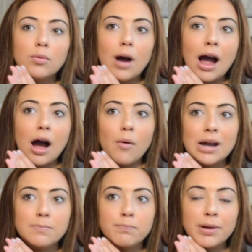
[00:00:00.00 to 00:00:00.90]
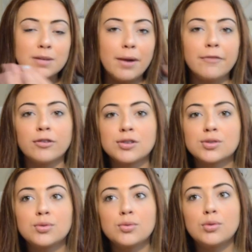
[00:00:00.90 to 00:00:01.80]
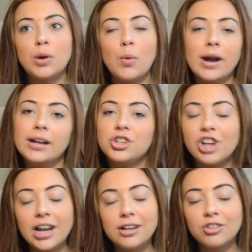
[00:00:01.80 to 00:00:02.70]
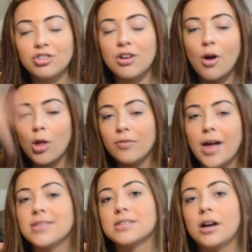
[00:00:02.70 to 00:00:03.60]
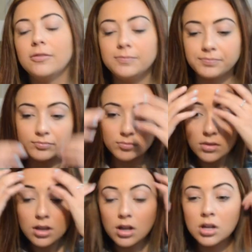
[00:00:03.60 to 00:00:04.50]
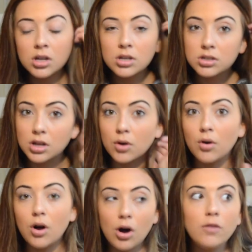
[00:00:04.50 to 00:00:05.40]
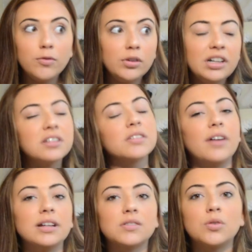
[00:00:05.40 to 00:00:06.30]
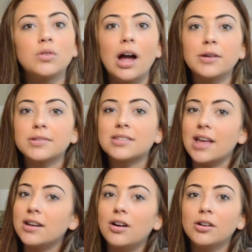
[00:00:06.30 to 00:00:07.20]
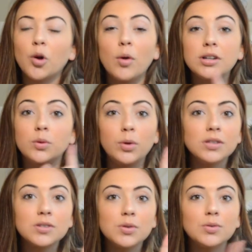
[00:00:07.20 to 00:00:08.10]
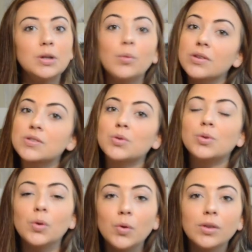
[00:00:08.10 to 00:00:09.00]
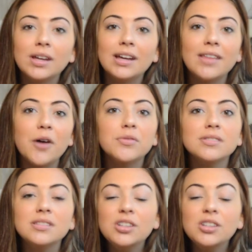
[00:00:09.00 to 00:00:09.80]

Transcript: how I picked my first school and why it changed and all of that stuff. So all 4 years of high school I was set on going to one school and one school only, and that was